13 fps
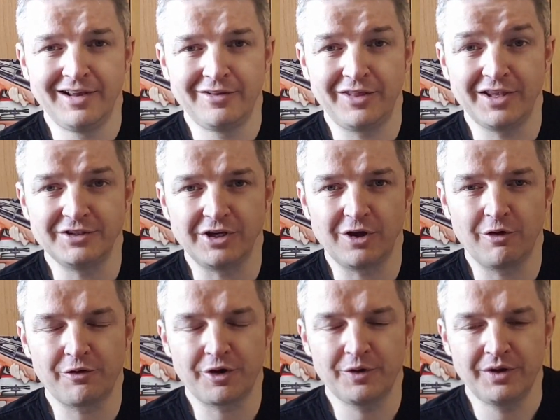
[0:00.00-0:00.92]
Things you go
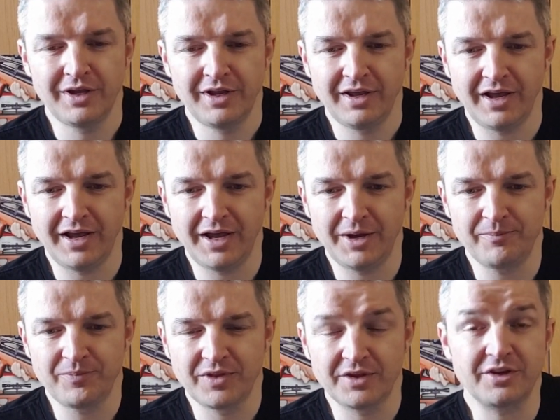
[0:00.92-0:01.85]
through.
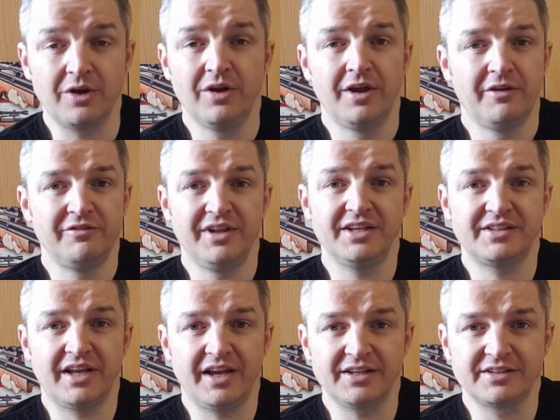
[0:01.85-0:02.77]
So these
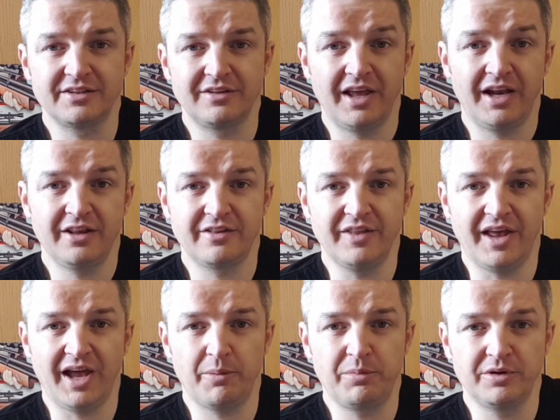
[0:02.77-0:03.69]
days, anything that
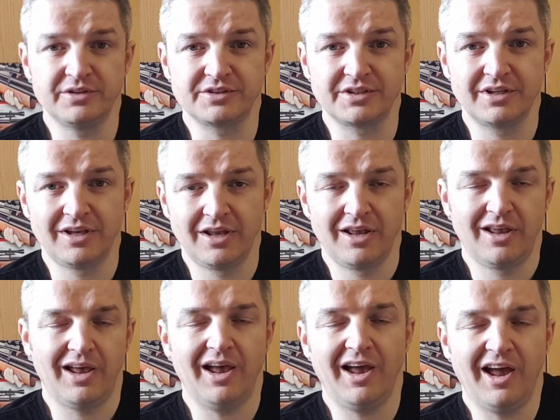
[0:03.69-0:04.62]
happens,
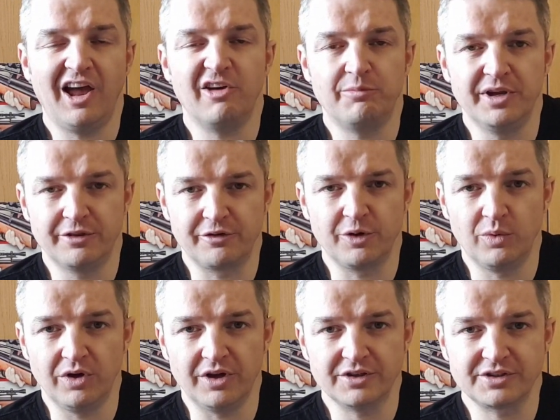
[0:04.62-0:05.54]
I've been through
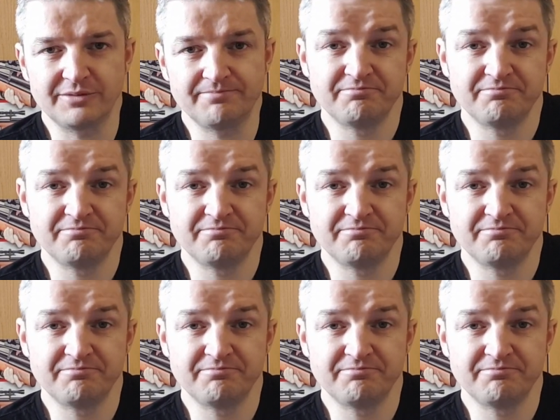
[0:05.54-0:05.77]
worse.